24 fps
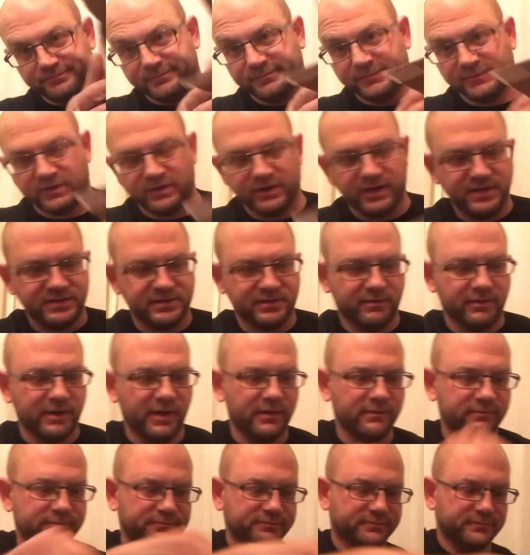Crazy, right?
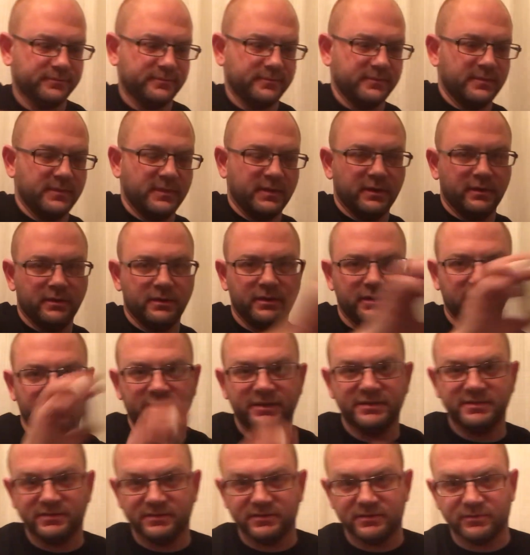At least
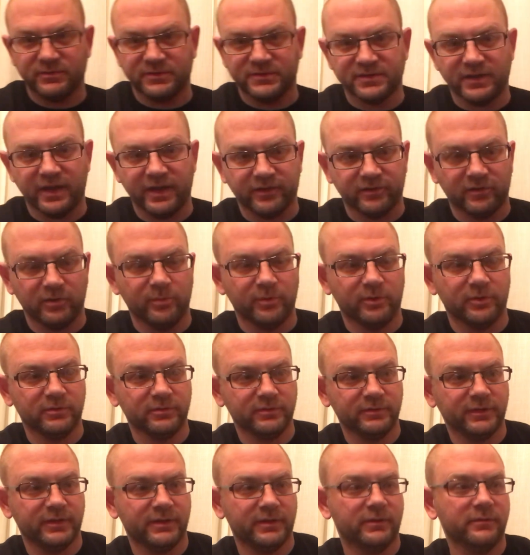this is recyclable,
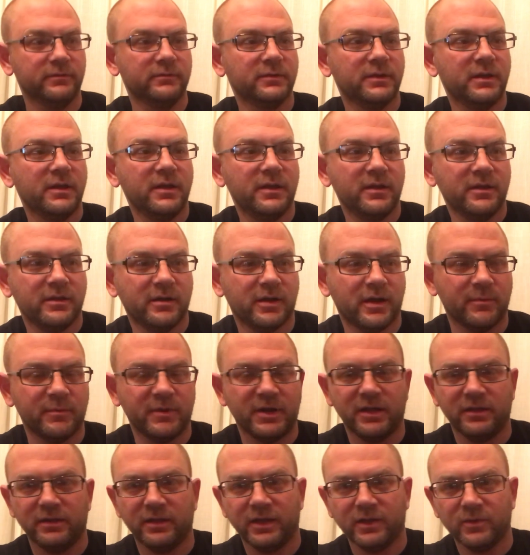you know? I'm
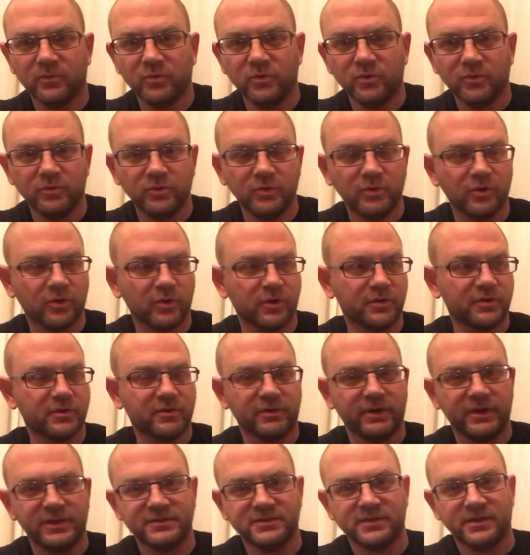not like woo-woo earth
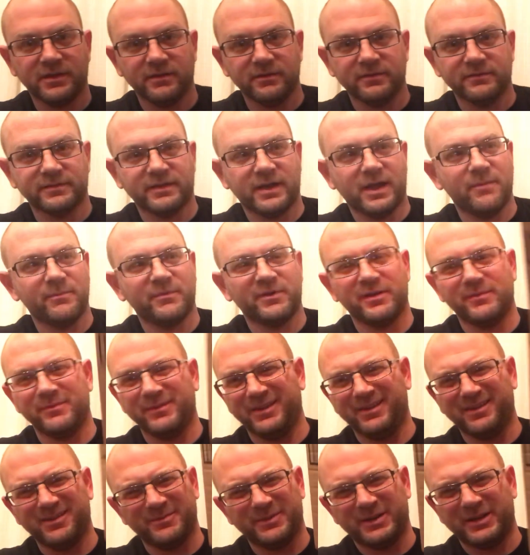crazy all the time, but I mean,
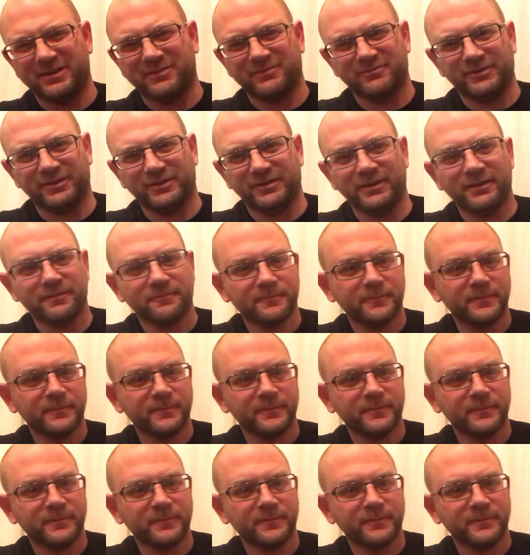come on, really?